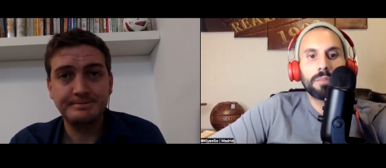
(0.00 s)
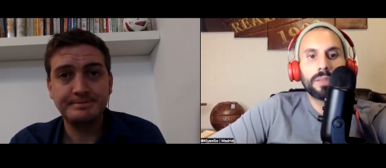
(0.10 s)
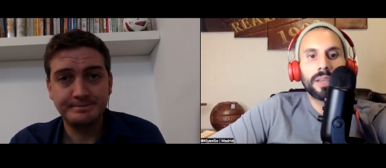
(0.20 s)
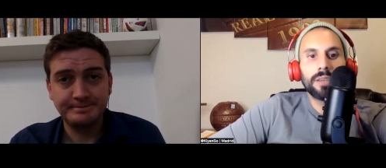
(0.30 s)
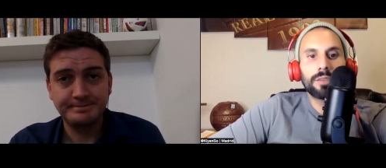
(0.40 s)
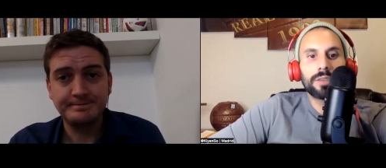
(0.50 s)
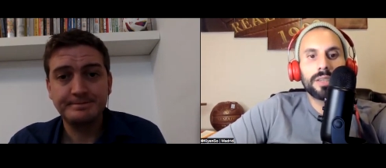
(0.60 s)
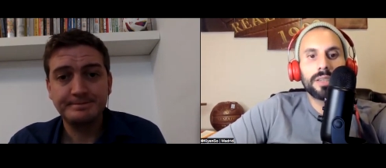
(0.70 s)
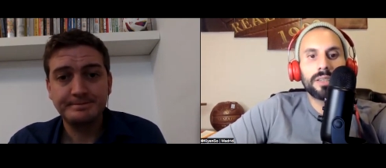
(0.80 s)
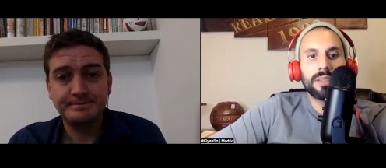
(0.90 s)
Speaker 1: but then you'll
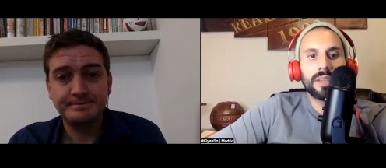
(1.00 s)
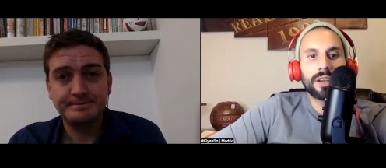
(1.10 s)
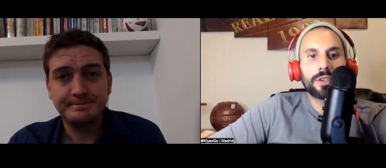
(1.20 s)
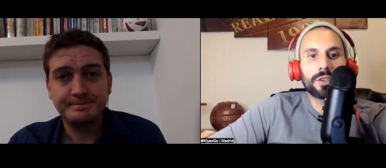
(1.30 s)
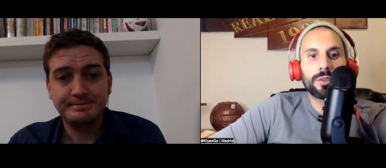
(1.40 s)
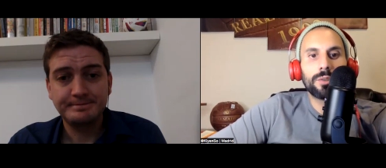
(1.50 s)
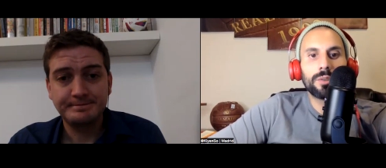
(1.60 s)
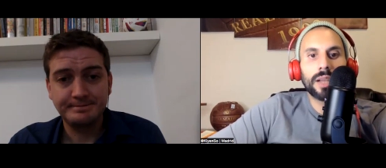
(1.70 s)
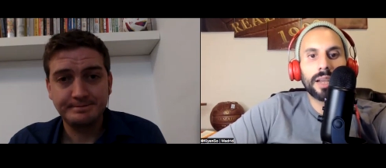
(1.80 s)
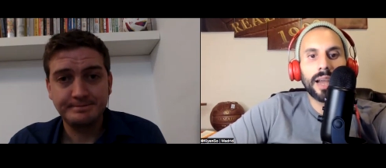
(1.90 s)
see Nacho, who
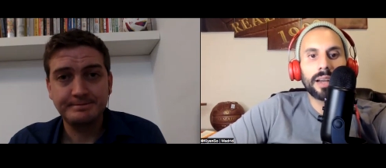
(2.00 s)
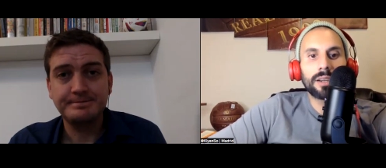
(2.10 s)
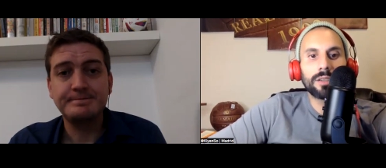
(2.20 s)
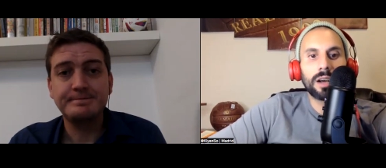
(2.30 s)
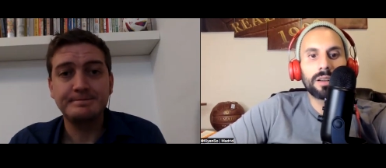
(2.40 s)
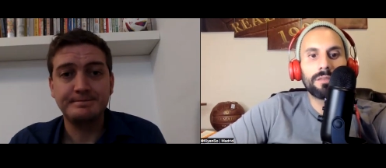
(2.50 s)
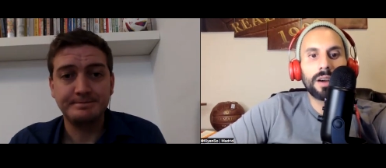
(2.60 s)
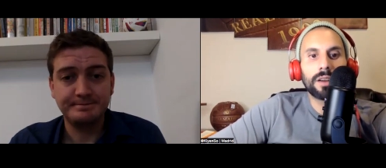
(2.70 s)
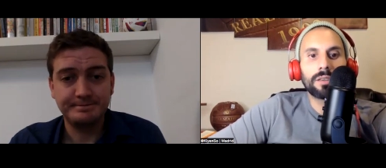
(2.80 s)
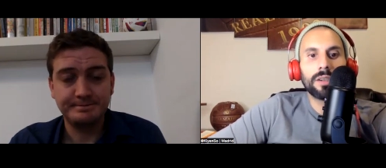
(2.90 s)
like had a lot of vital